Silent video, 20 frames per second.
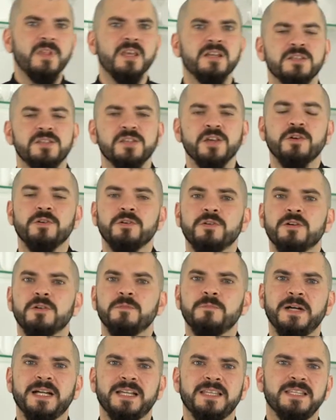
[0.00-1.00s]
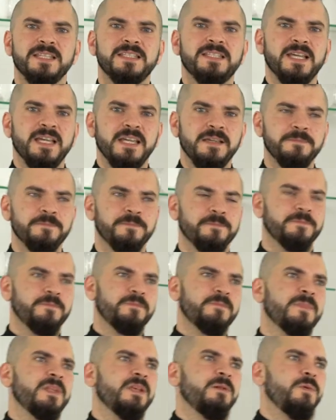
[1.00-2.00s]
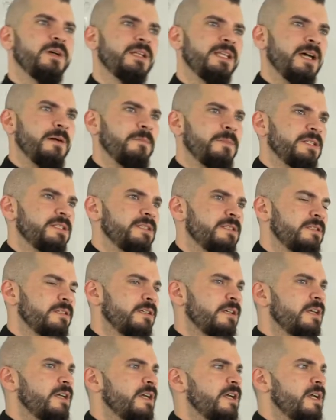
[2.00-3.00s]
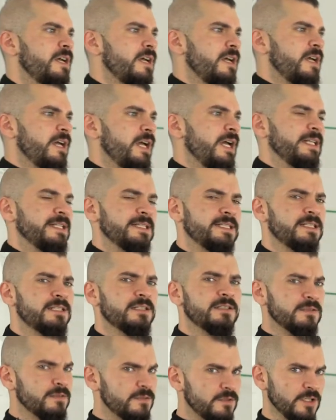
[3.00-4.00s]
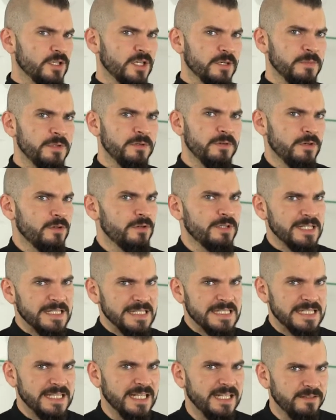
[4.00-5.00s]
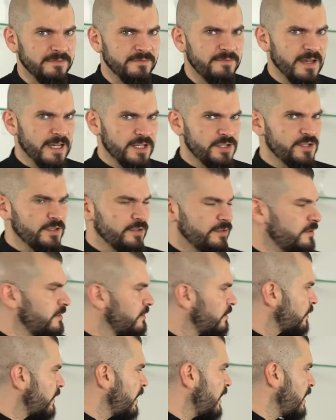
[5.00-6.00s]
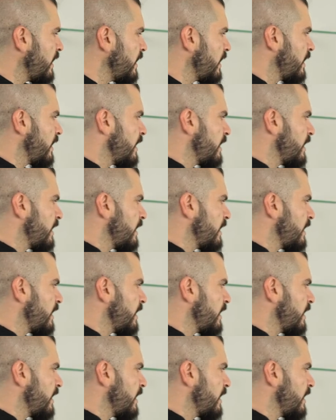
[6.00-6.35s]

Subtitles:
So, back in the day, what happened? And don't get me wrong, it's still in fashion, okay?